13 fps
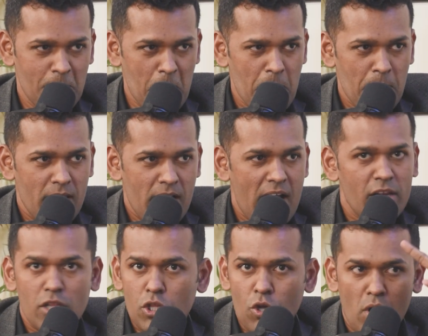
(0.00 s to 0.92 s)

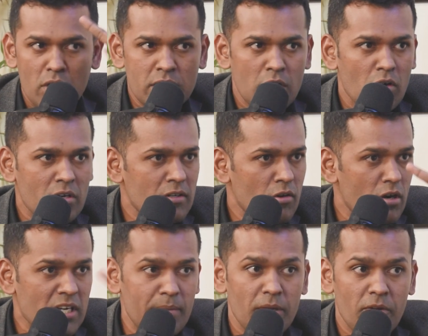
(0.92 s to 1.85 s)
and the thoughts are
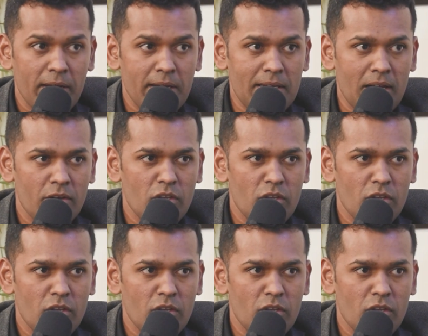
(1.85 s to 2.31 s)
not coming right now,